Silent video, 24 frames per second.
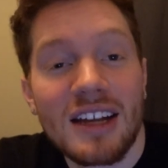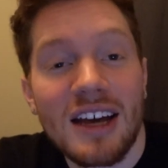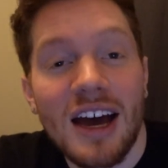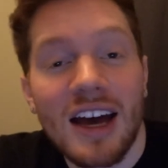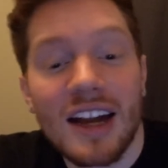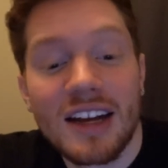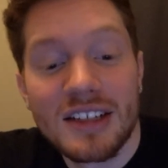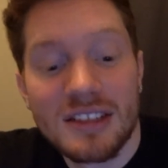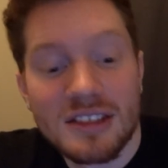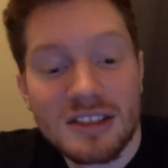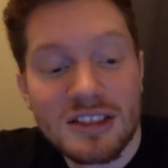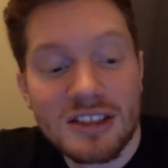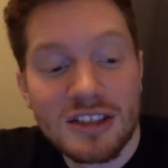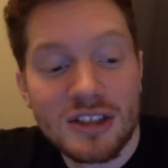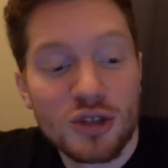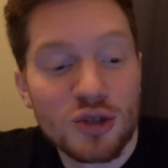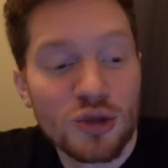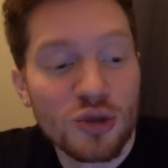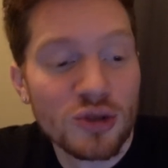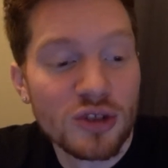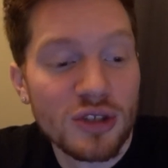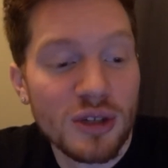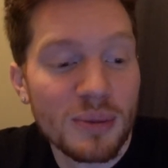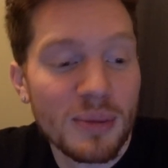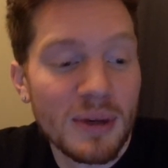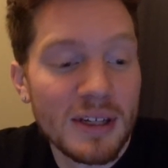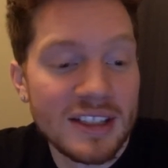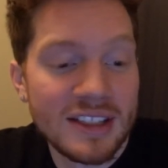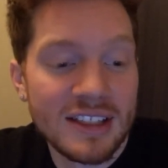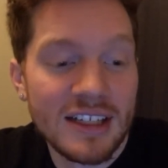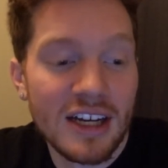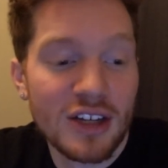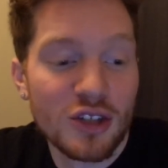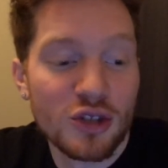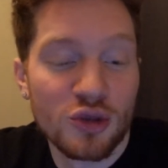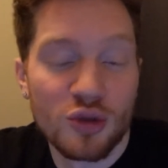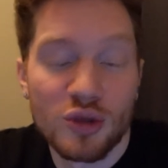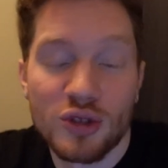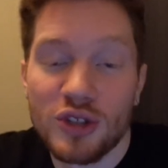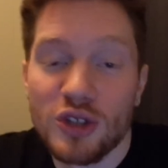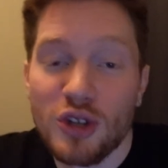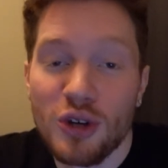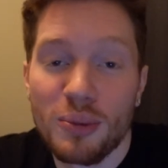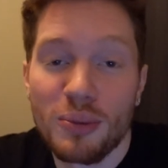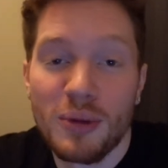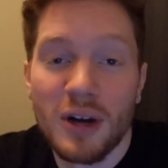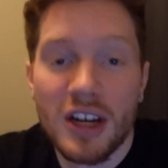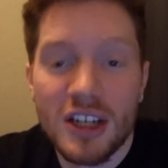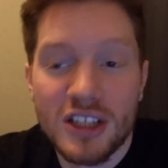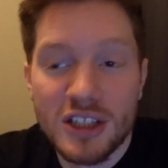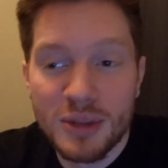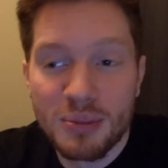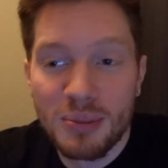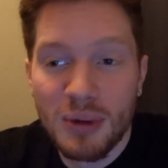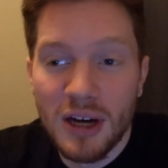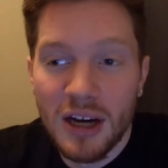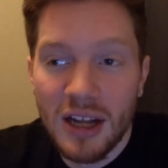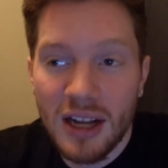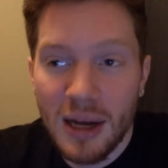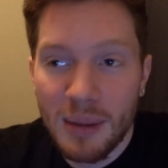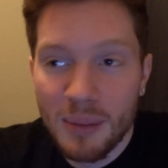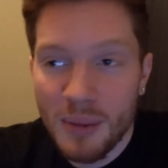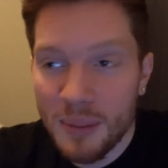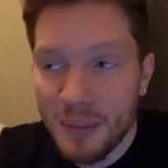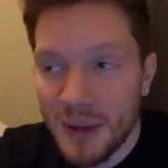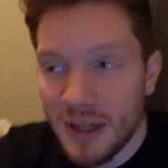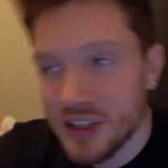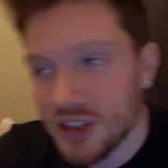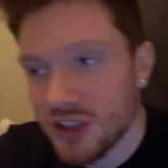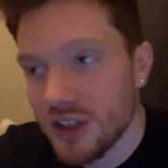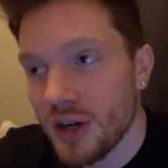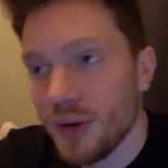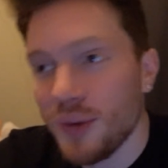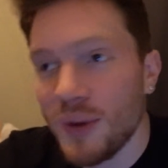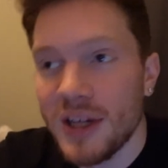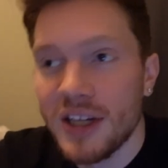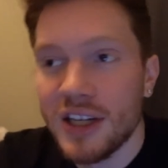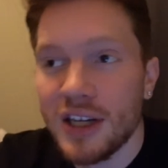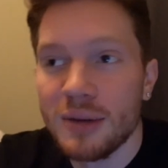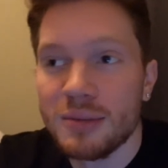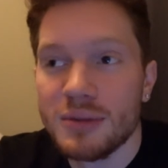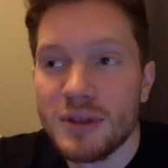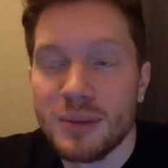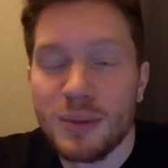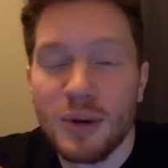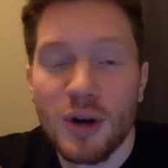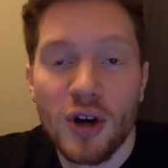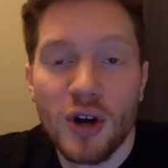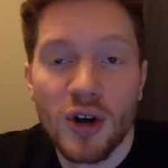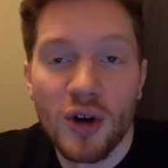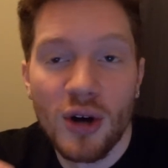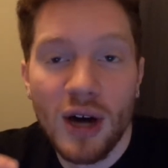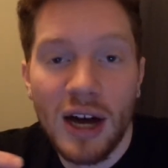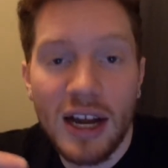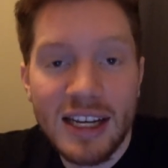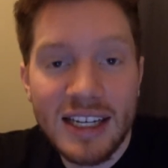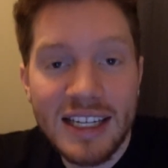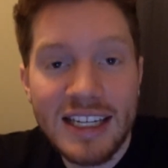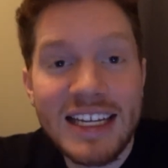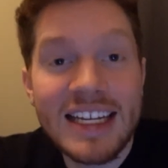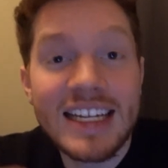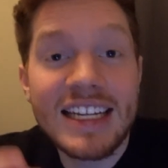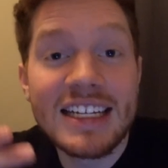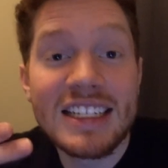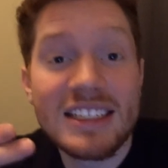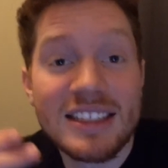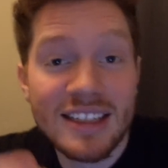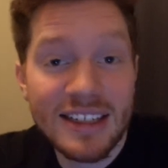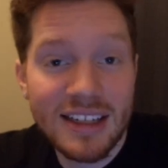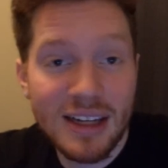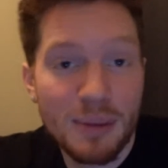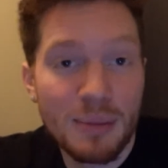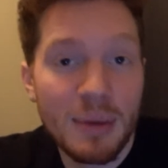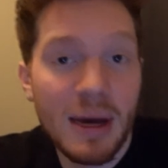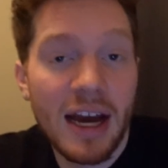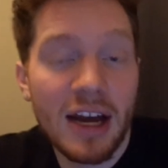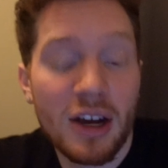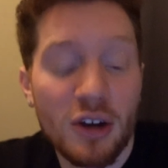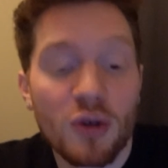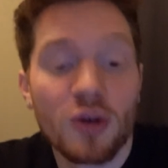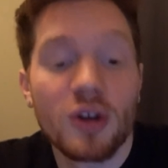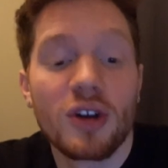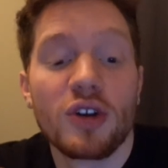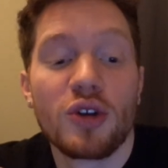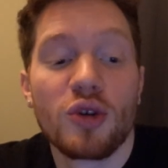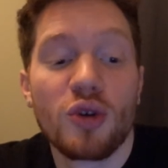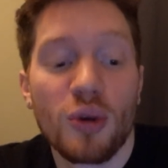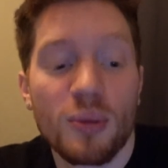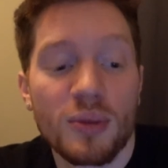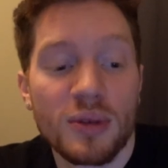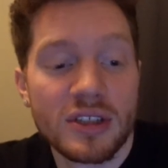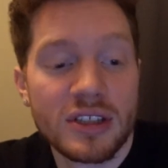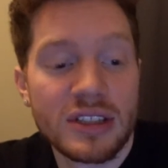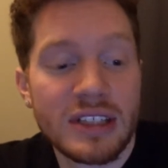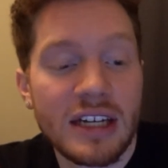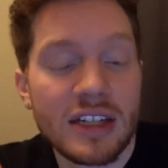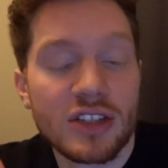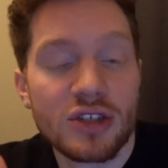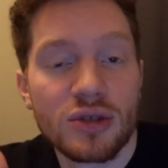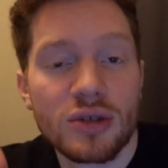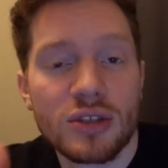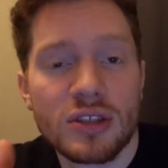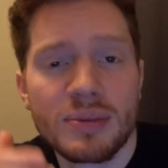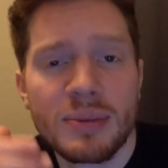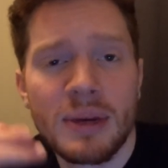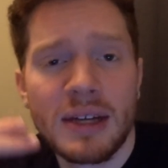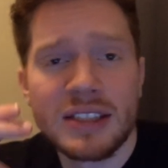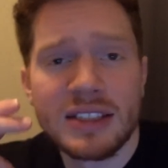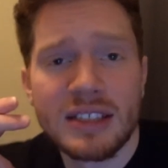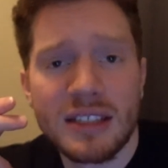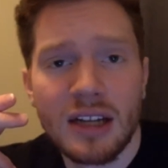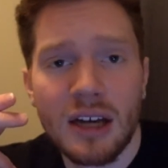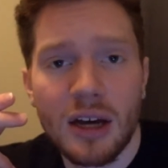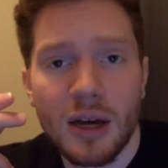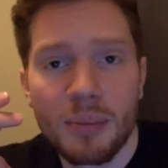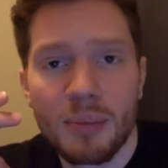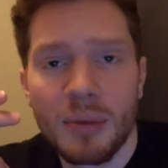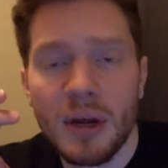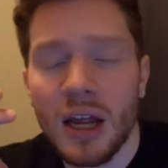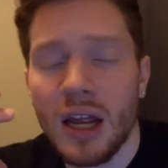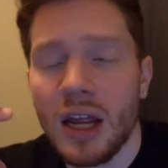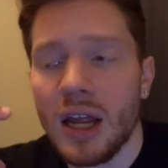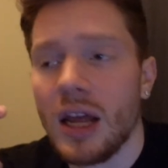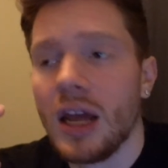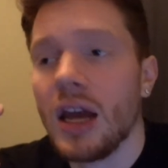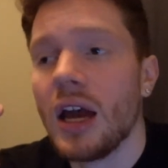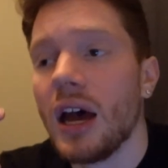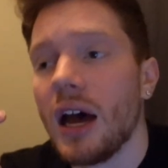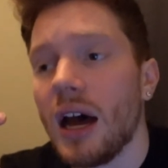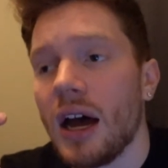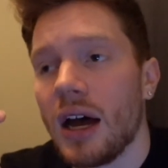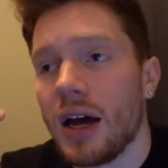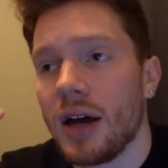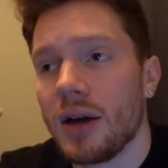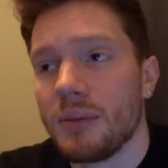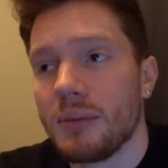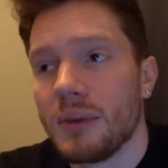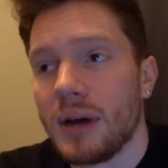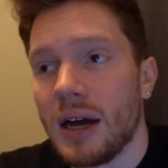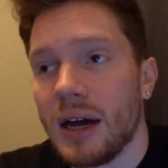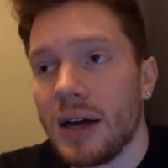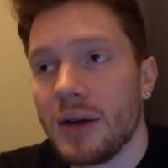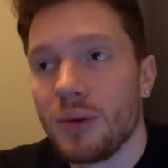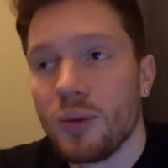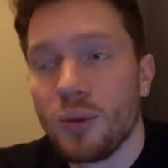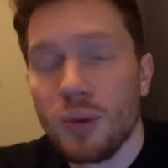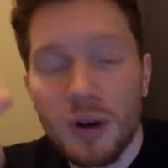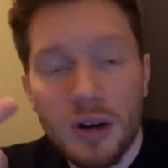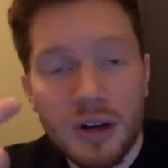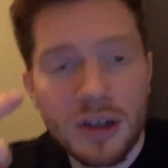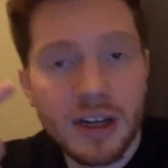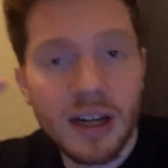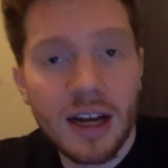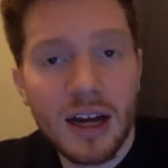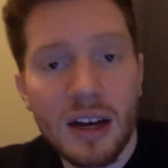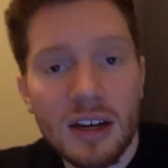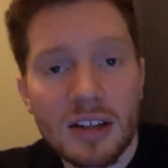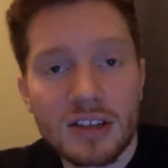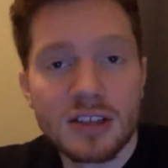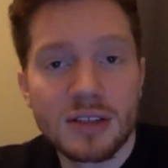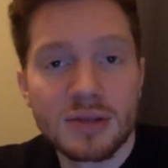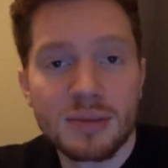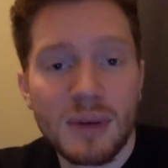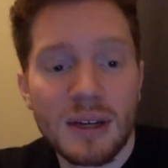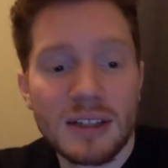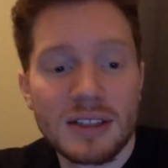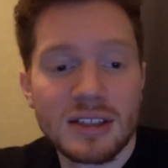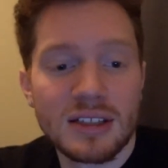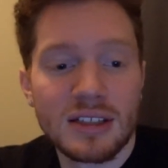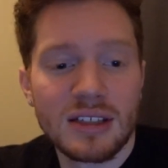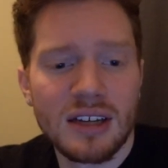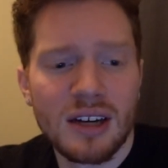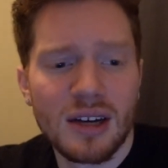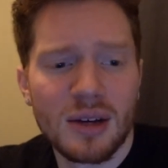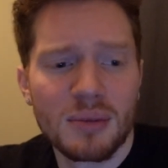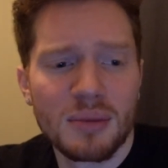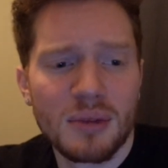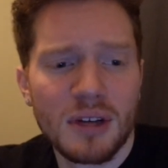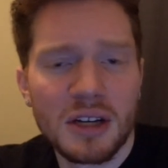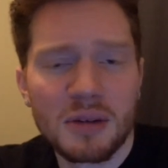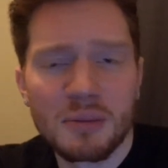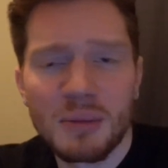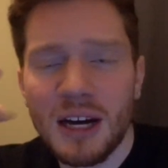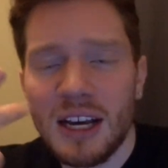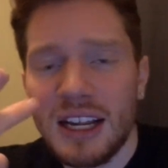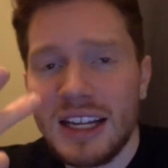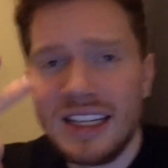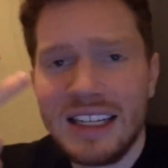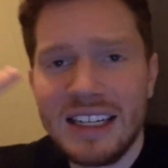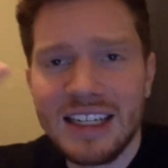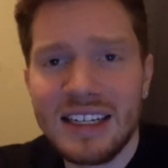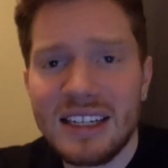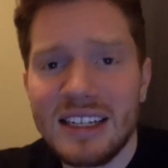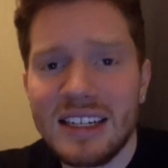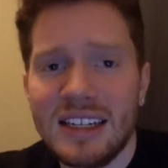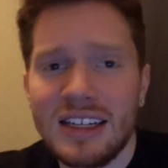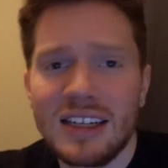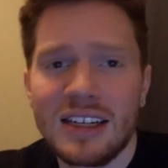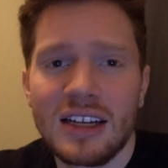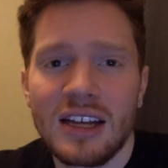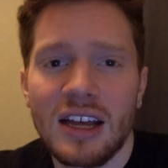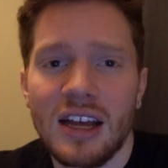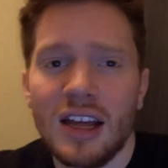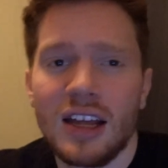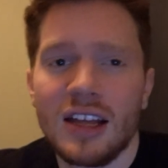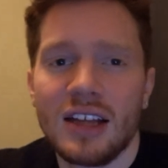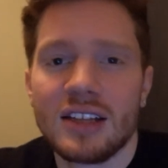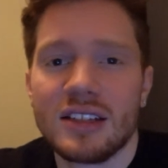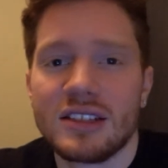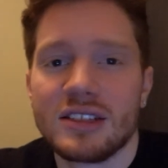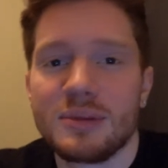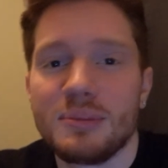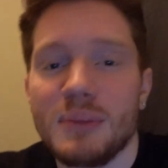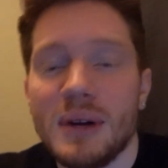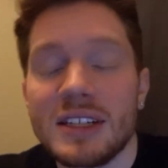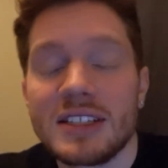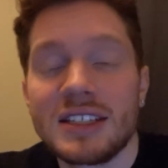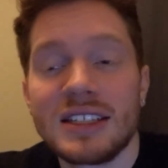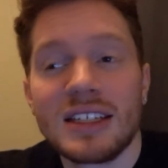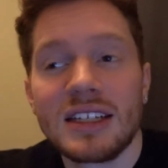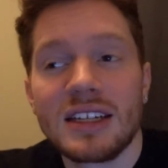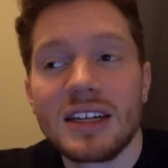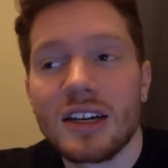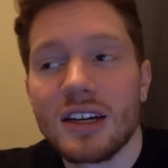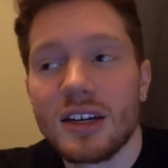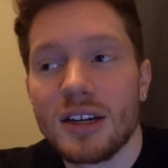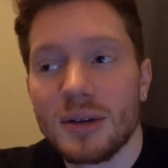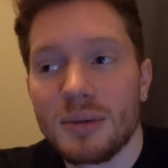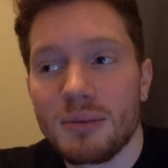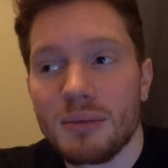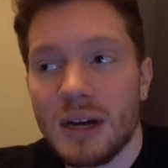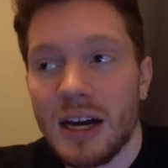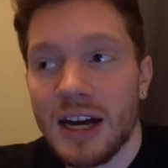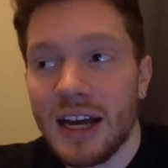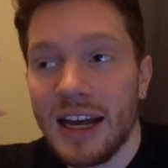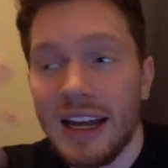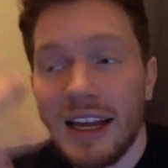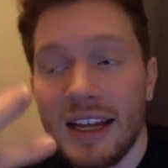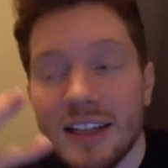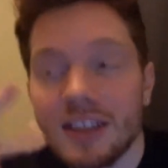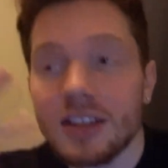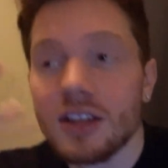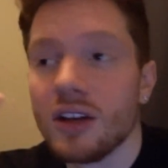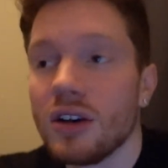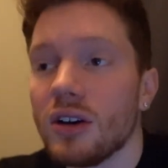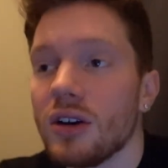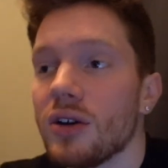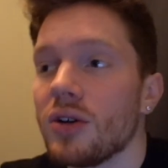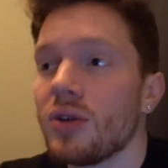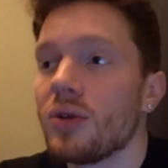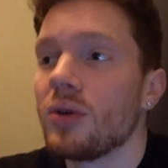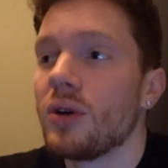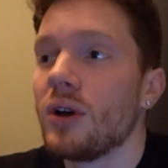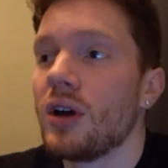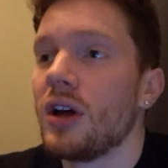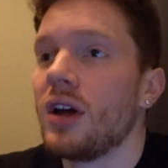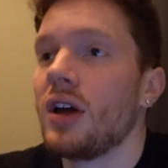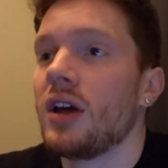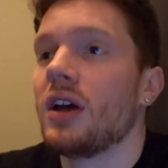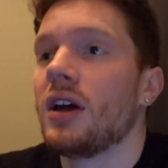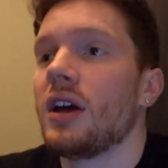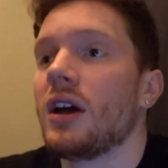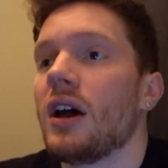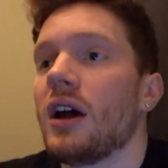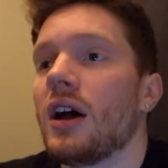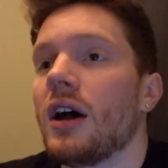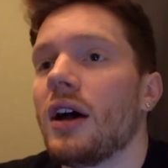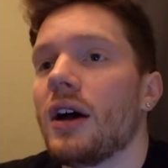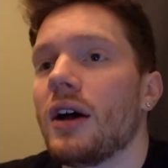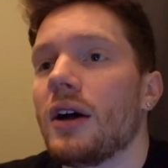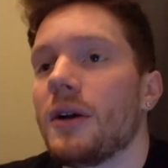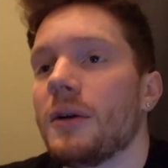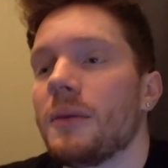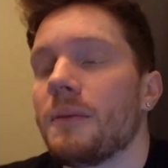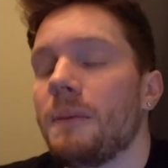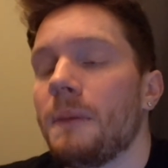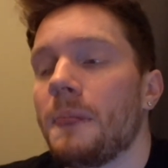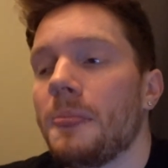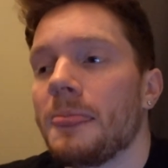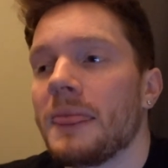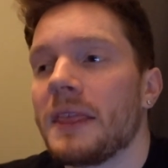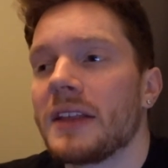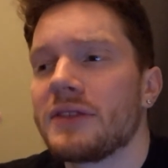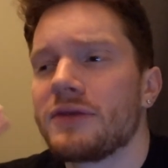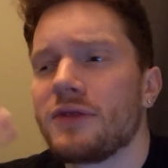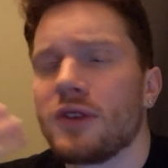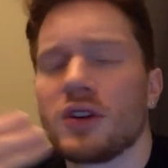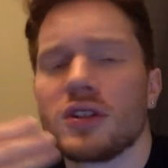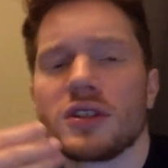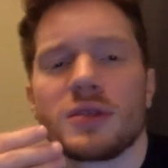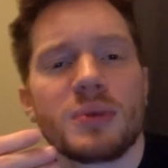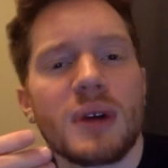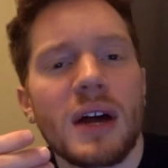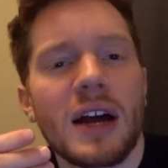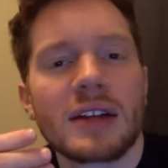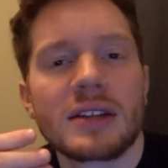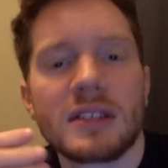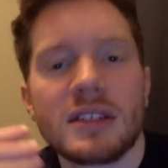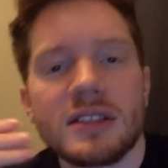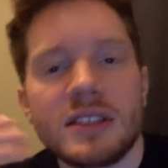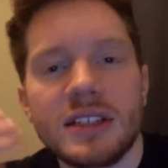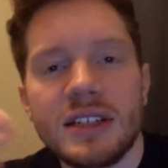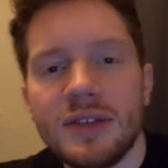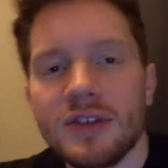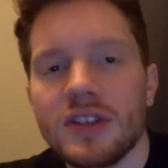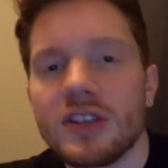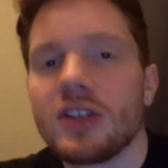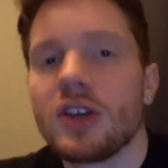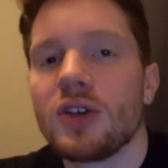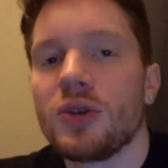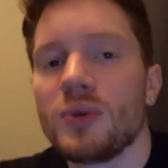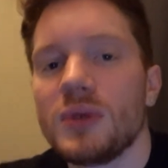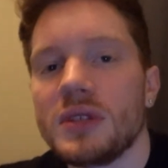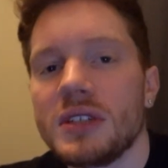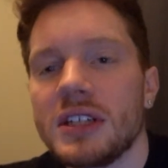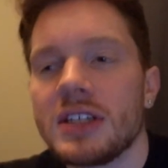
honestly screws up my schedule so much, but I'm gonna make sure I wake up tomorrow. I need to get back on a normal schedule. It's messing up, uh, my workouts, messing up like my eating. it's messing up my Halo um, as far as practice, even though we